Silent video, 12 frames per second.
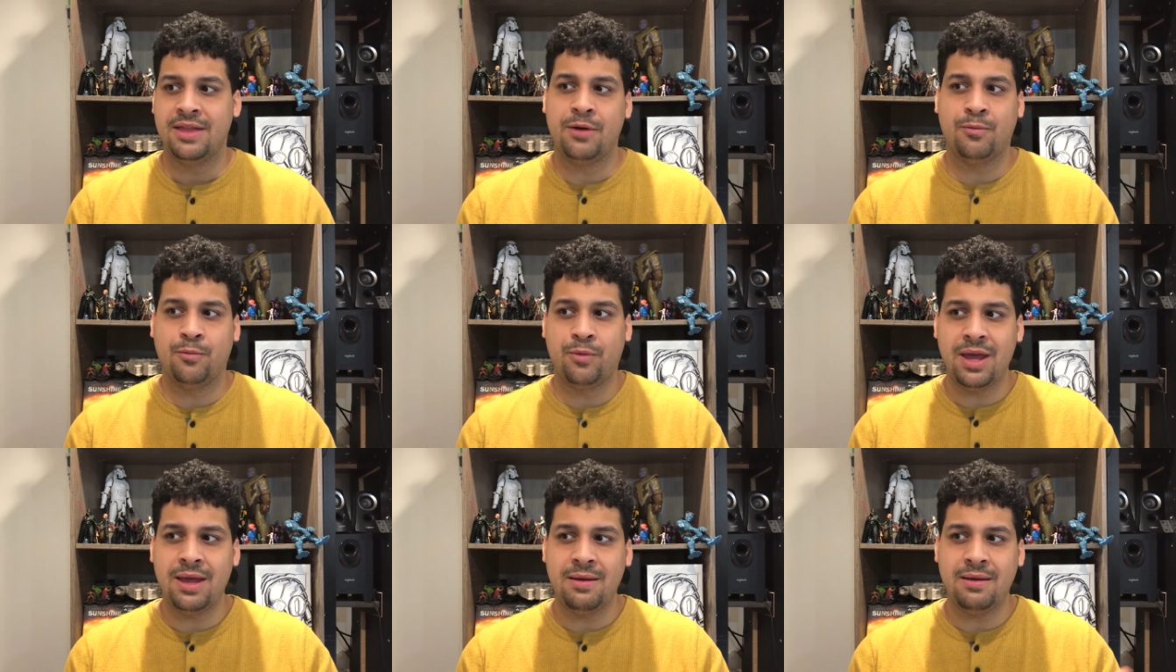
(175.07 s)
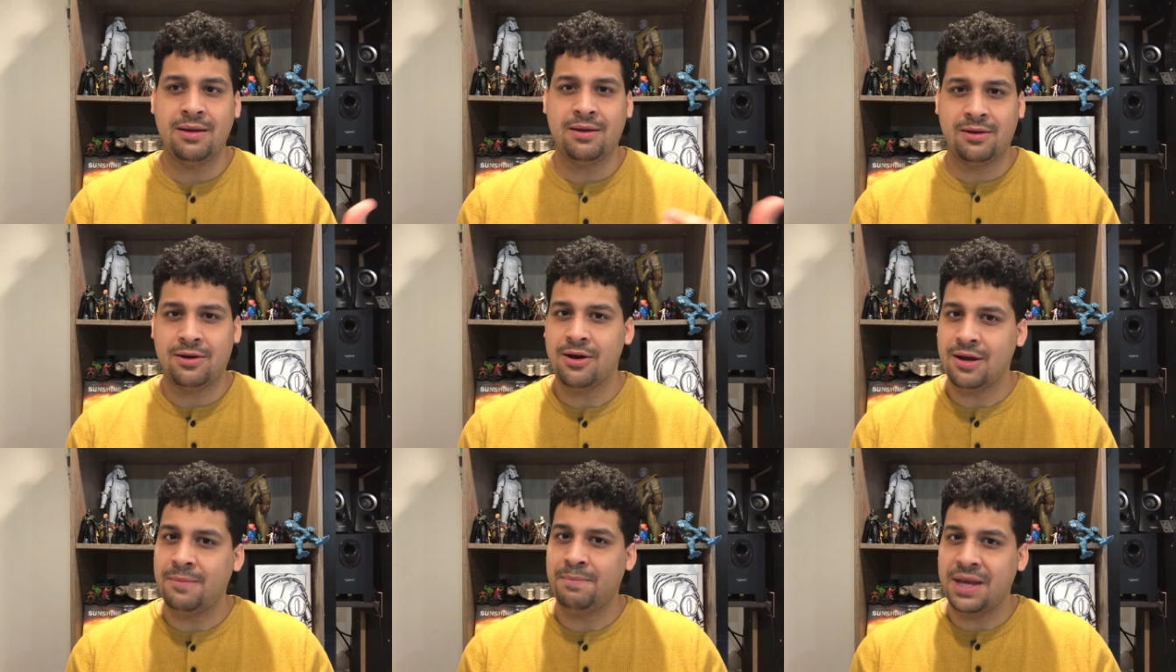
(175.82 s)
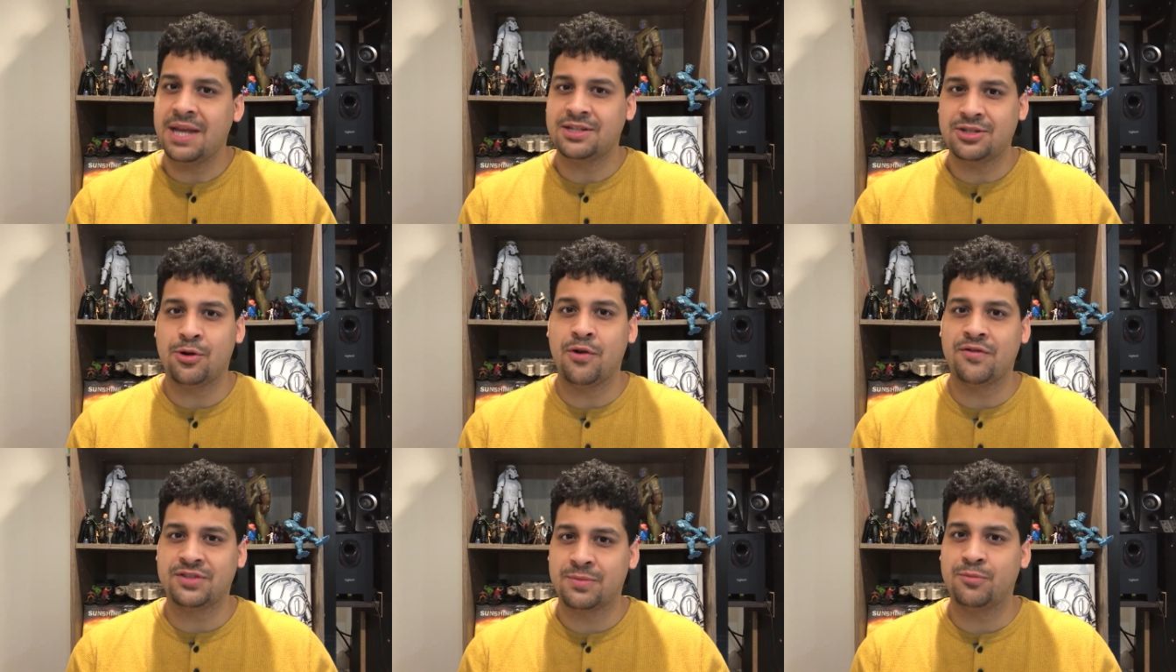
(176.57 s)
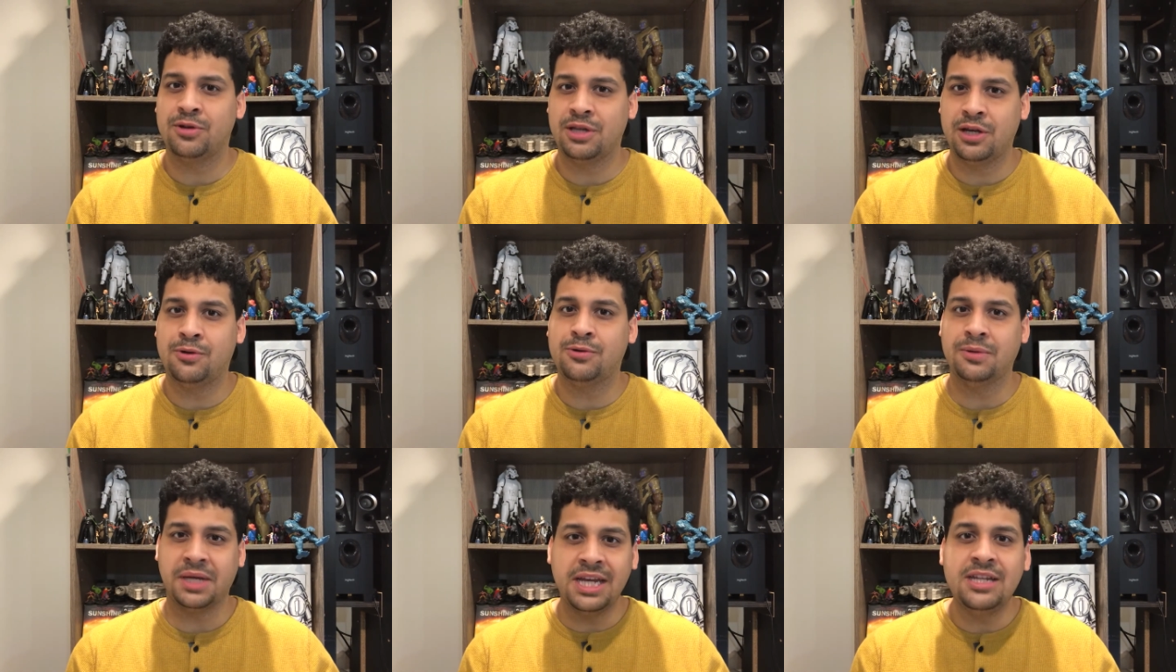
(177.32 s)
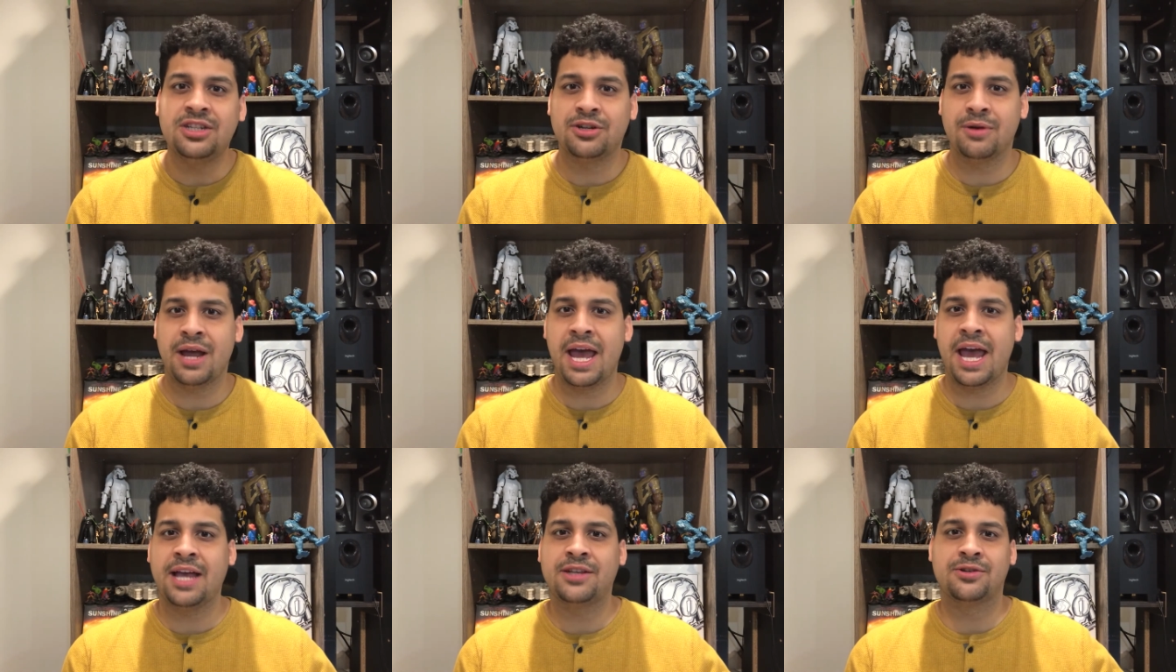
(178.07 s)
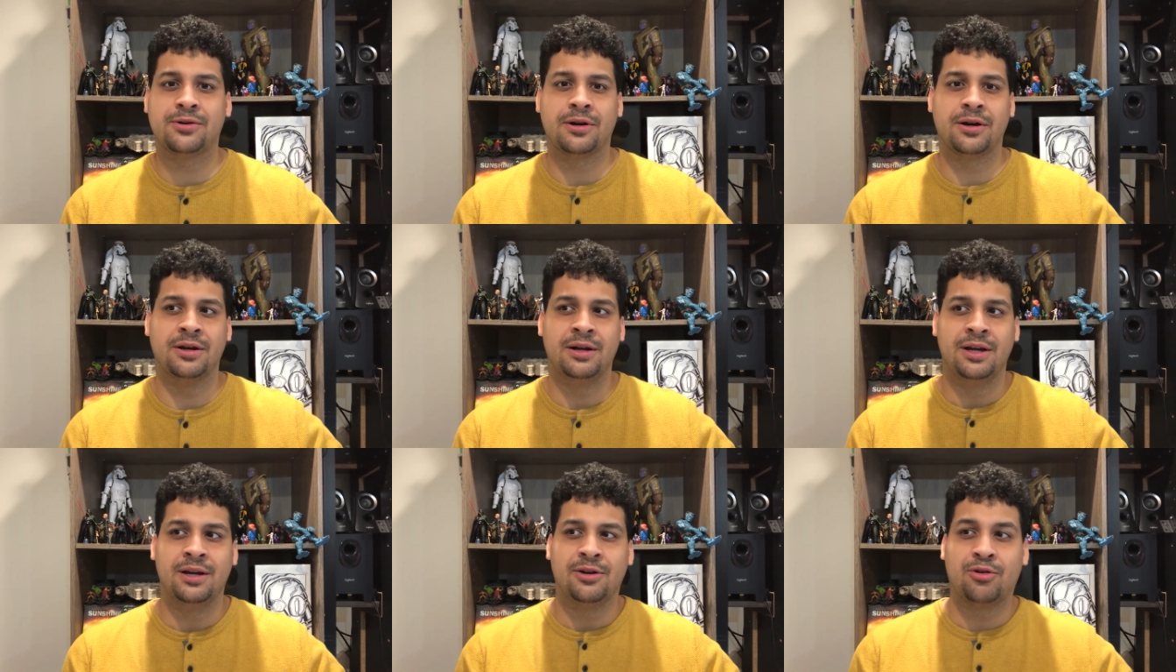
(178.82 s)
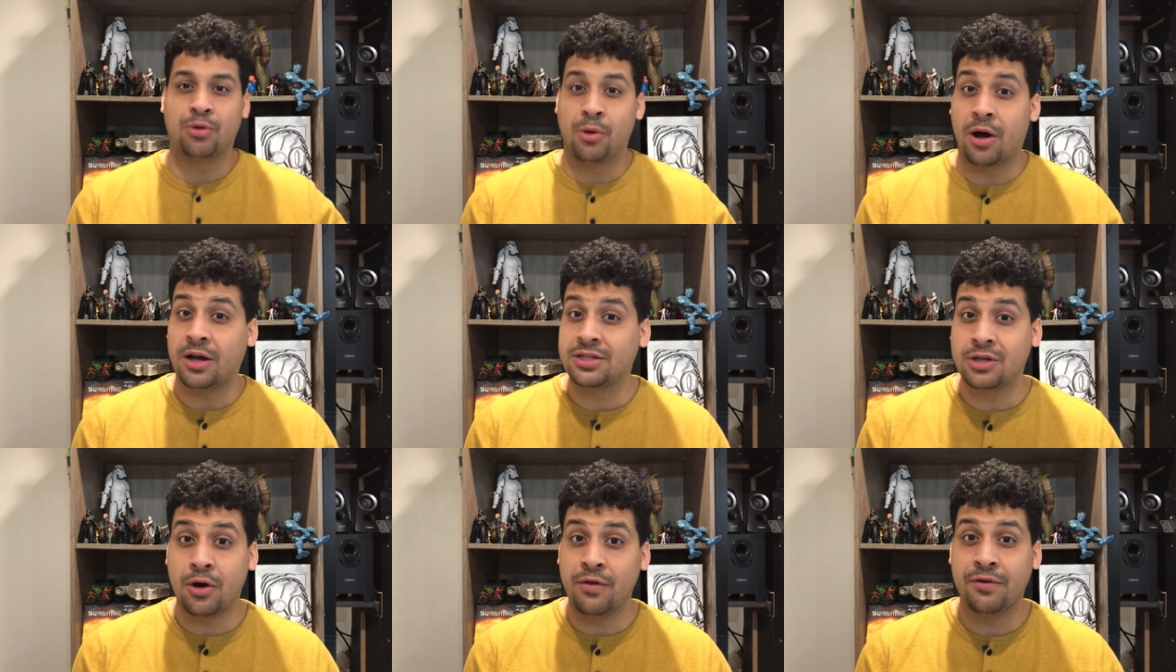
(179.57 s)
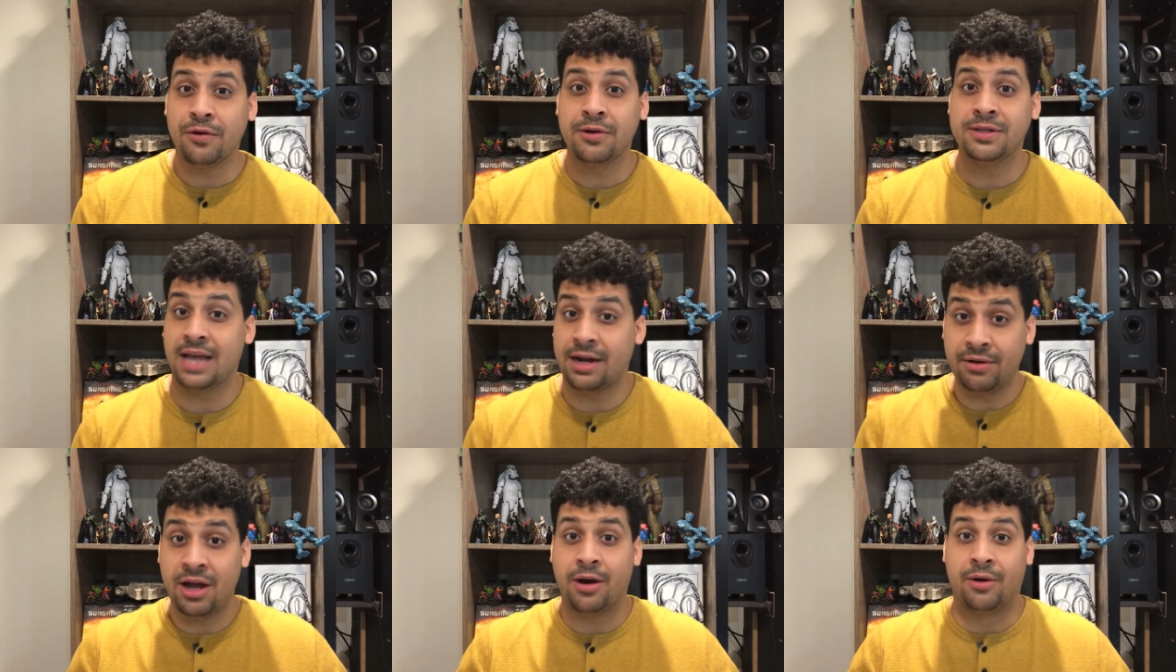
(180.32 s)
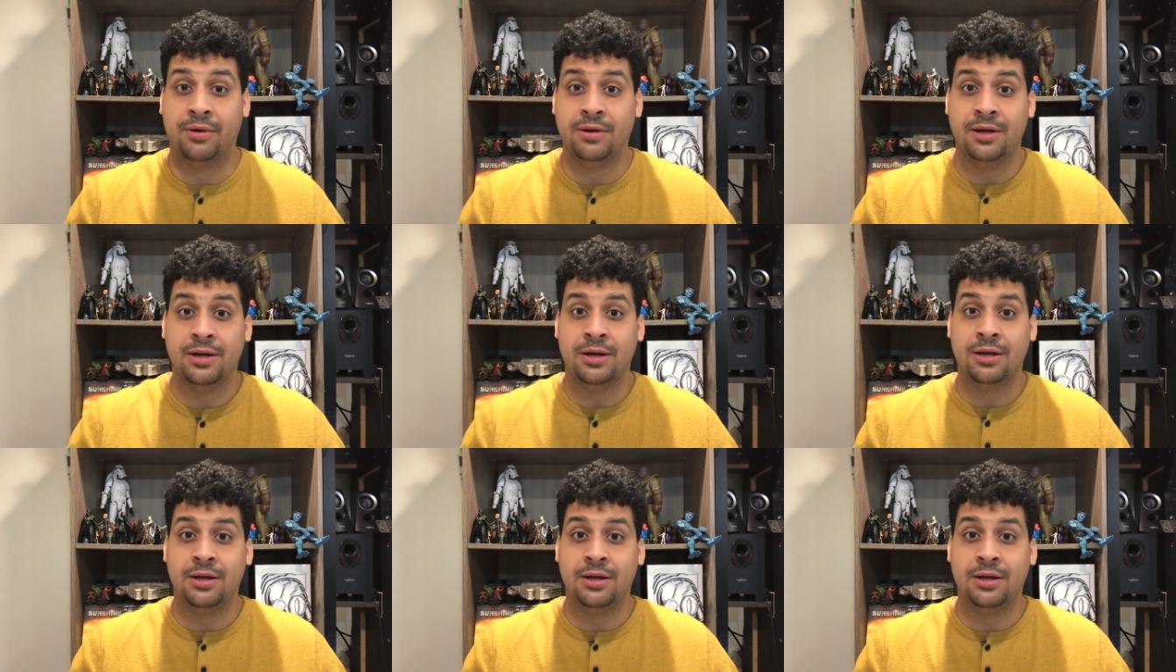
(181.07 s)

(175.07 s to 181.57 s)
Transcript: that we could be in store for some really cool Easter eggs or crossovers. I don't know.